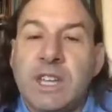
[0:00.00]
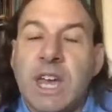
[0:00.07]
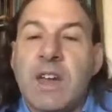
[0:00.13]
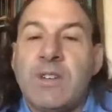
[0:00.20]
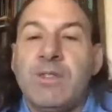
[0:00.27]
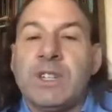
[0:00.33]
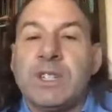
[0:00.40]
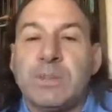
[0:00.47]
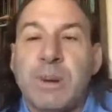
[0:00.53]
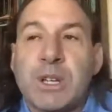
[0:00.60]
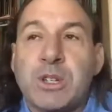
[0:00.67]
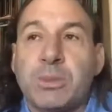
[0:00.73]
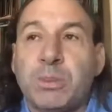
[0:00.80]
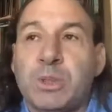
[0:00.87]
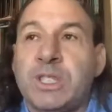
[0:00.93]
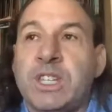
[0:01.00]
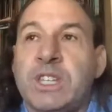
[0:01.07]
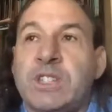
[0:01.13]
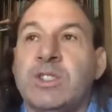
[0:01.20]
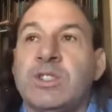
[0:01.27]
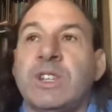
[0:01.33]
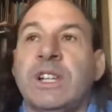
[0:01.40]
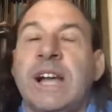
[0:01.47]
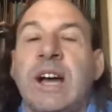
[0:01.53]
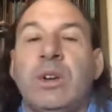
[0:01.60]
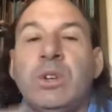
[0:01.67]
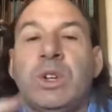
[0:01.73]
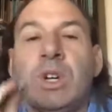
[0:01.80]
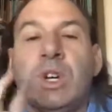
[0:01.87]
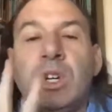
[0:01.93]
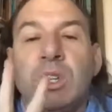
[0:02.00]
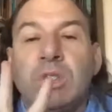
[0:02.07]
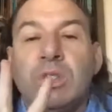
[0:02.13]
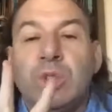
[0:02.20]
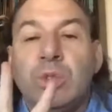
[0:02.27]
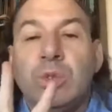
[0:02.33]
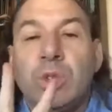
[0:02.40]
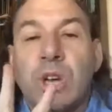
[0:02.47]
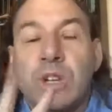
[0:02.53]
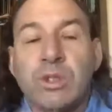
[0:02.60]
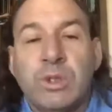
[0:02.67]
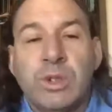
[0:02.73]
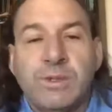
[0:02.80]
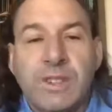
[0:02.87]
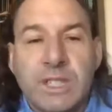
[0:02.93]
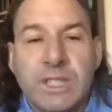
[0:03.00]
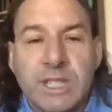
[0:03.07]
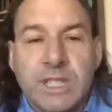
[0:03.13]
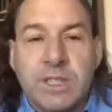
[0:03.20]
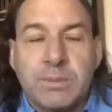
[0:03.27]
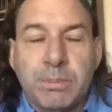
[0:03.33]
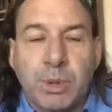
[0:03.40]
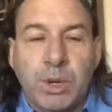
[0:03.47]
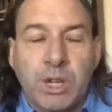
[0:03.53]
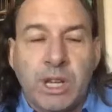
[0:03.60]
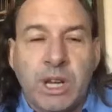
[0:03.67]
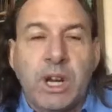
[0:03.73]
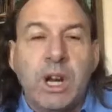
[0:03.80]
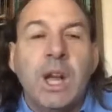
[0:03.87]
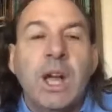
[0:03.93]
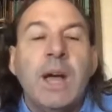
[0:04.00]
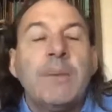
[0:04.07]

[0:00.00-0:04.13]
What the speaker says: Every special procedure is allowed 2 country visits per year,